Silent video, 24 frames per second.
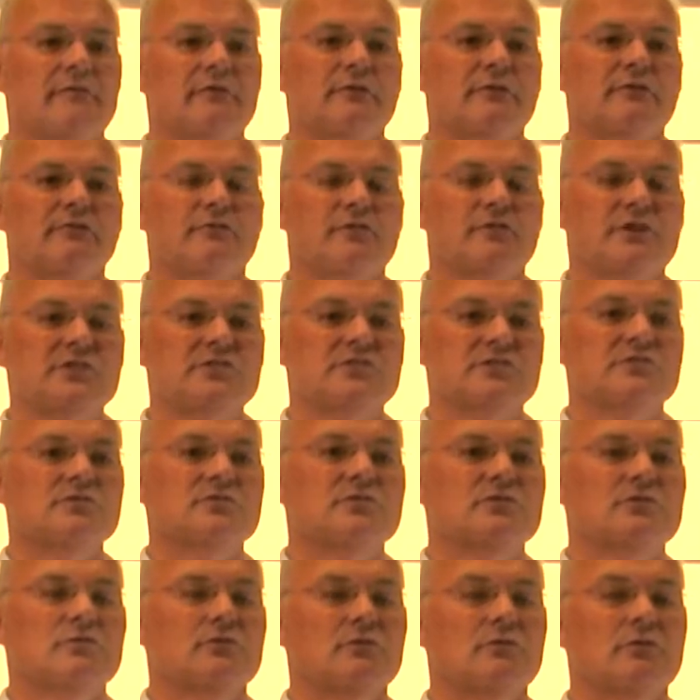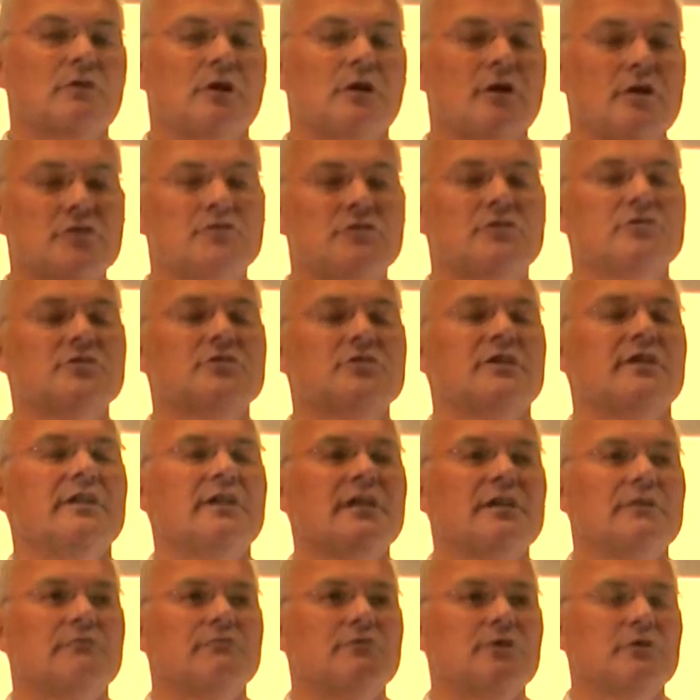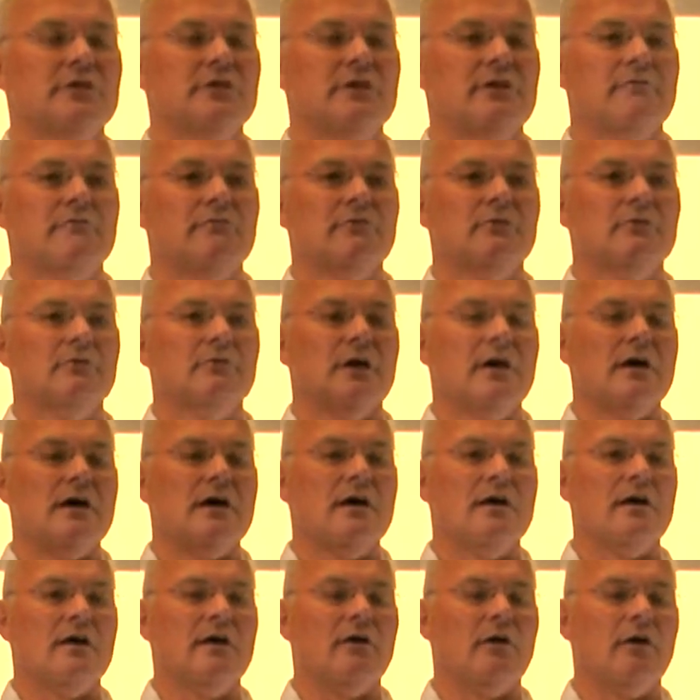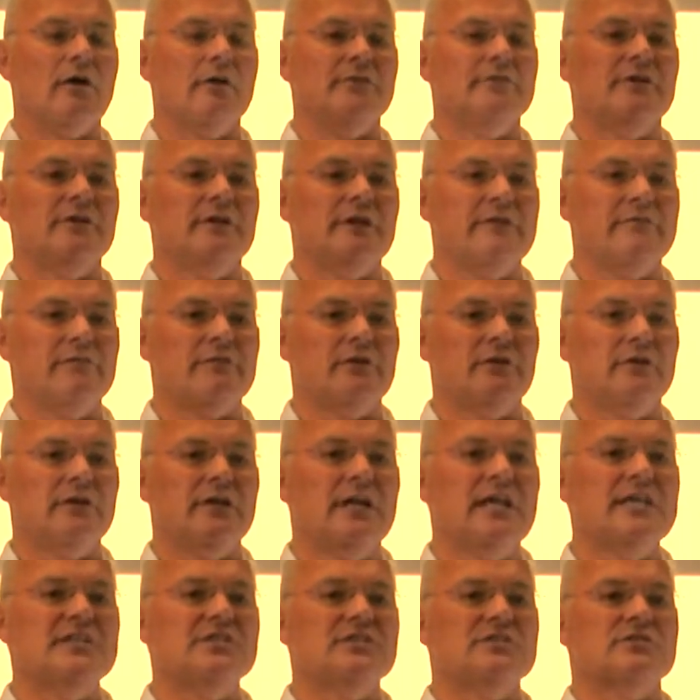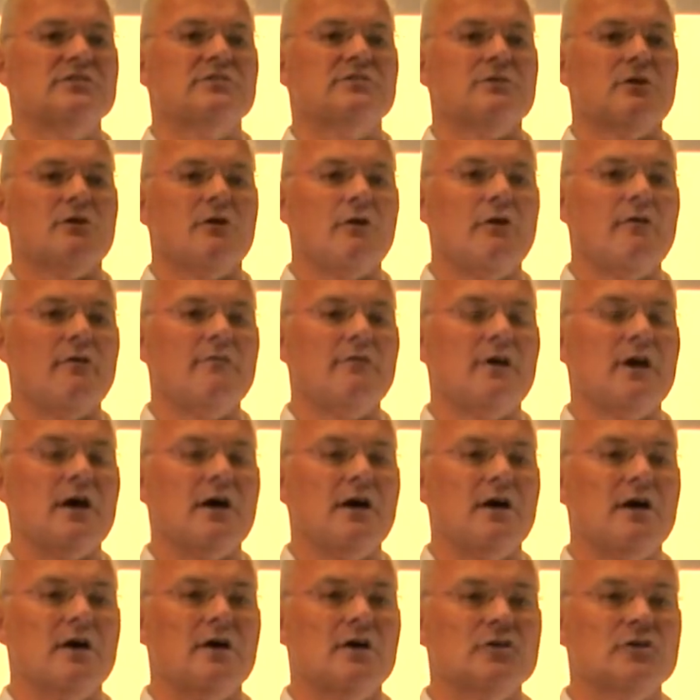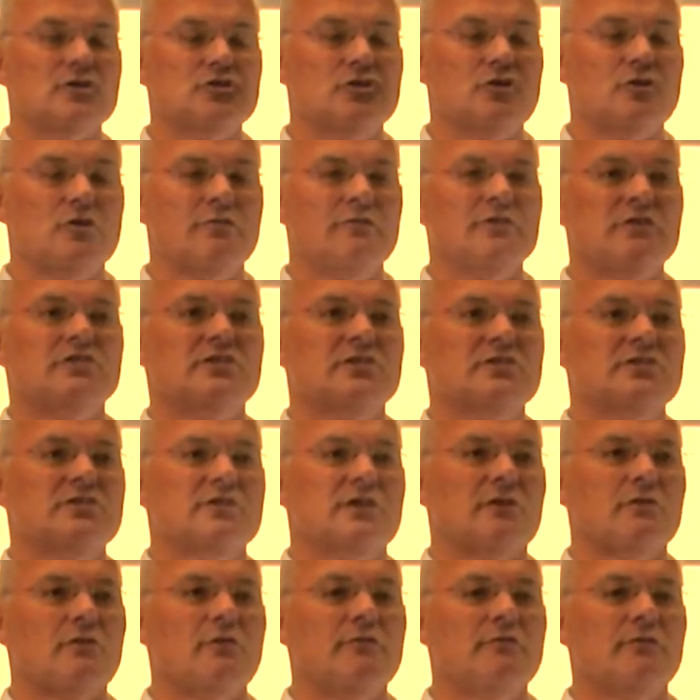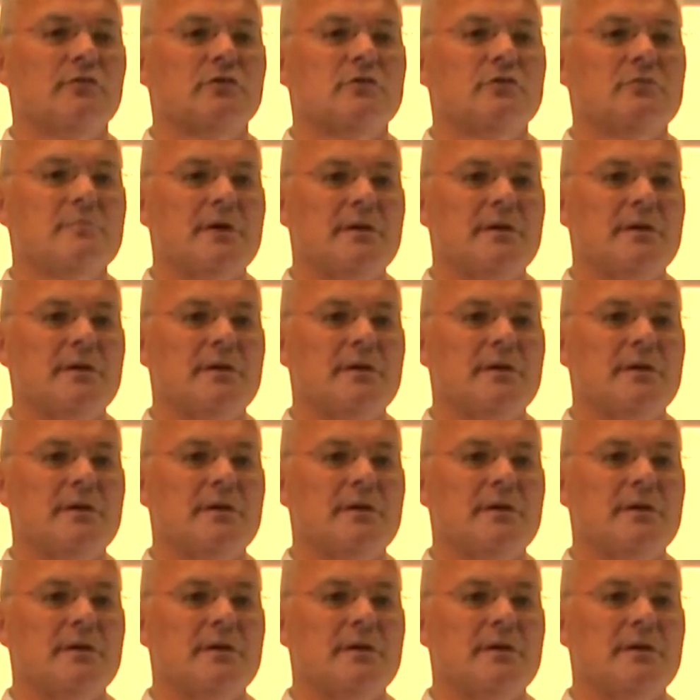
will, for instance, to clusters and network, they will uh, uh deliver lists of uh, services they offer to